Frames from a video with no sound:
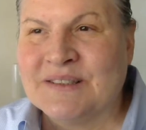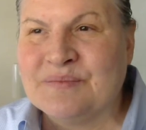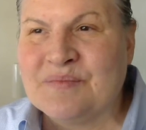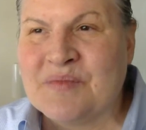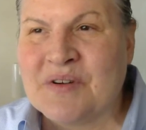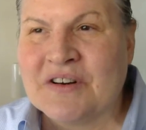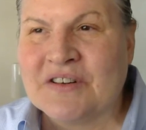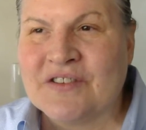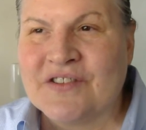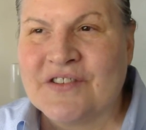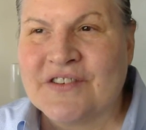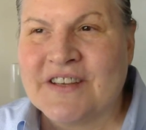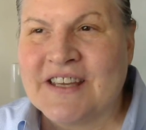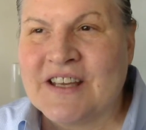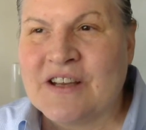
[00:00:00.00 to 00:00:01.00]
Martin Luther
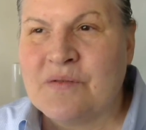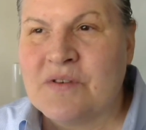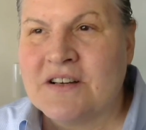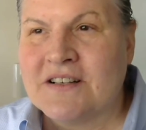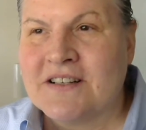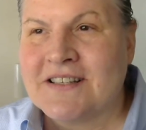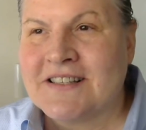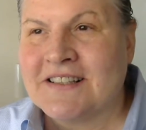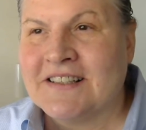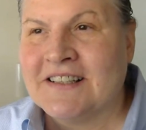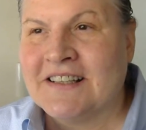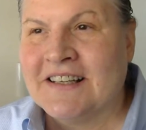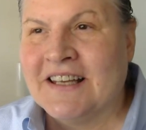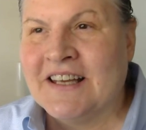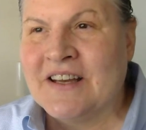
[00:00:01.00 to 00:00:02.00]
King was, and
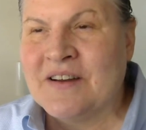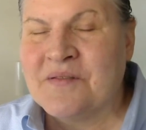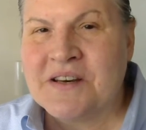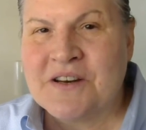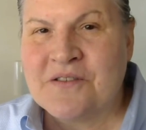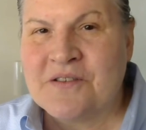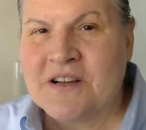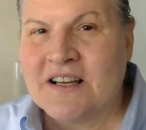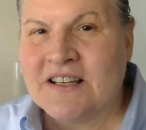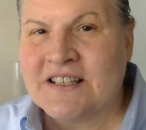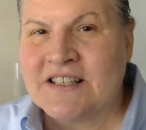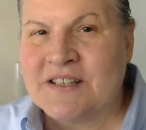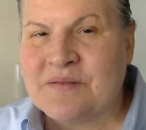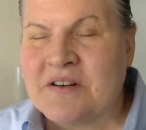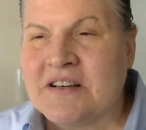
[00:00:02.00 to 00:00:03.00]
we know
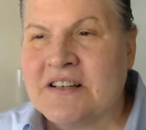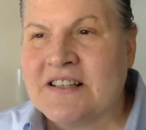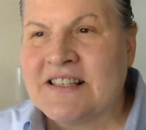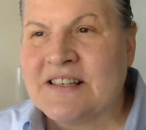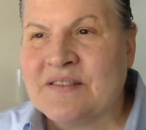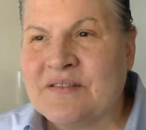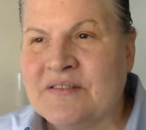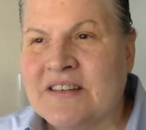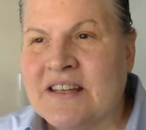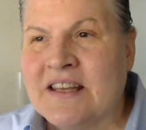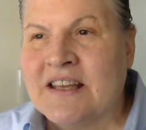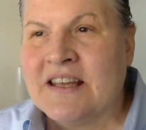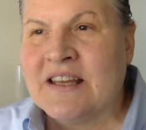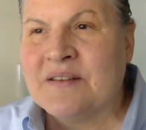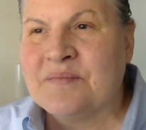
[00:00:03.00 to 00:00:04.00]
Gandhi was,
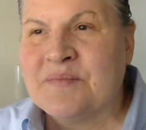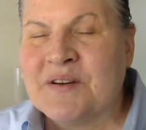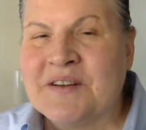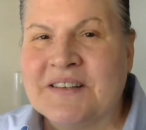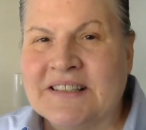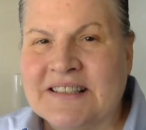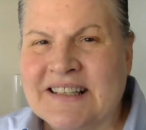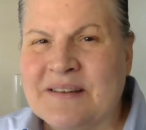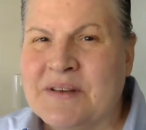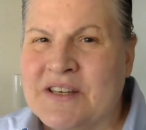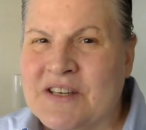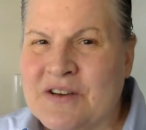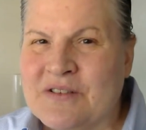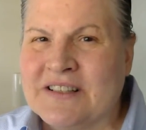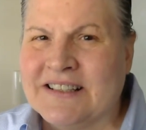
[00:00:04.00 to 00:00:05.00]
but I mean,
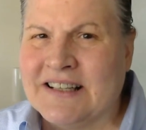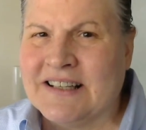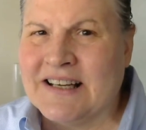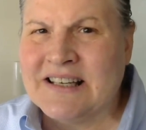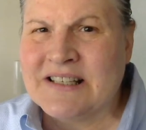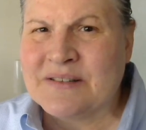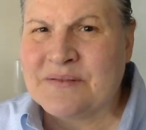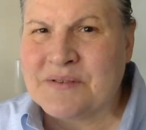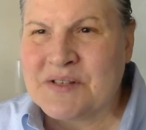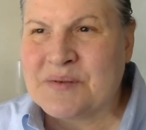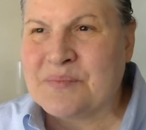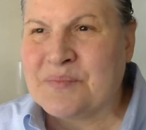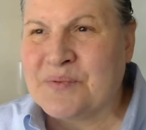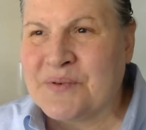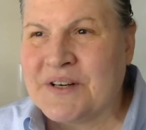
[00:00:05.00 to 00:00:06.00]
Yogananda was
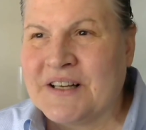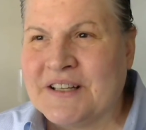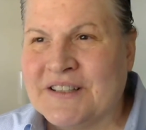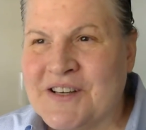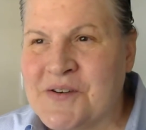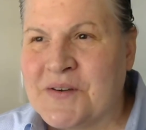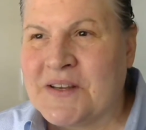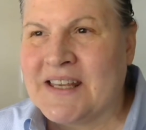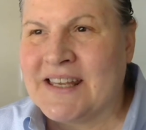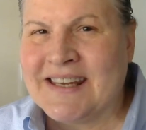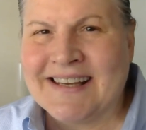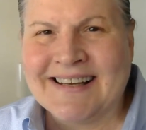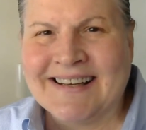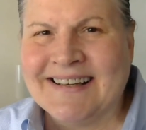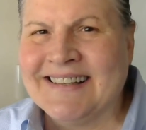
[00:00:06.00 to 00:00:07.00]
a pretty low key
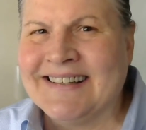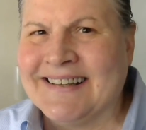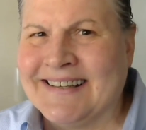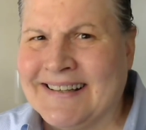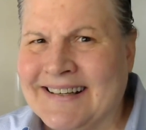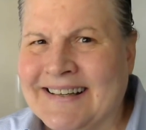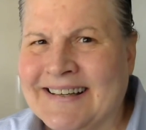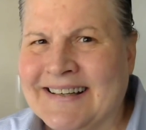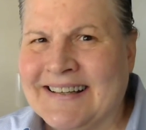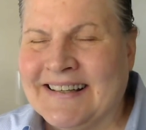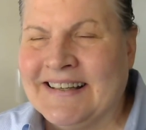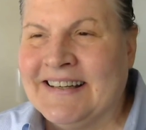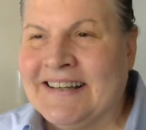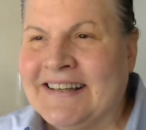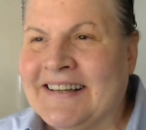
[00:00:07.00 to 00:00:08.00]
kind of guy.
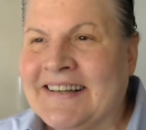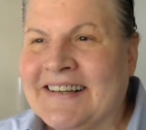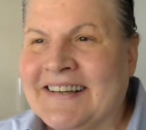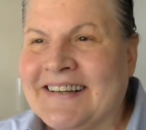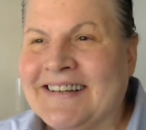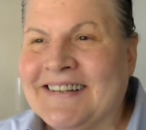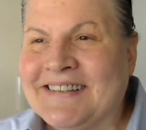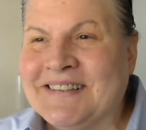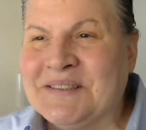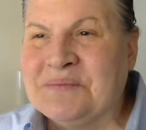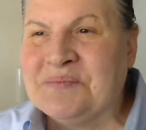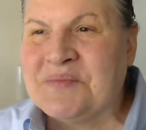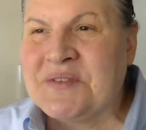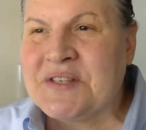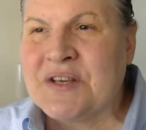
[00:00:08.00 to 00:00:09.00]

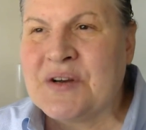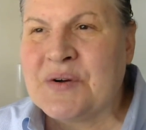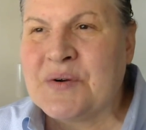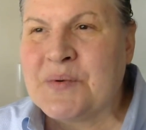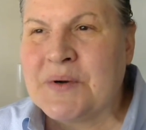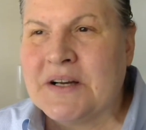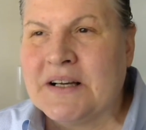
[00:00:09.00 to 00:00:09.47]
So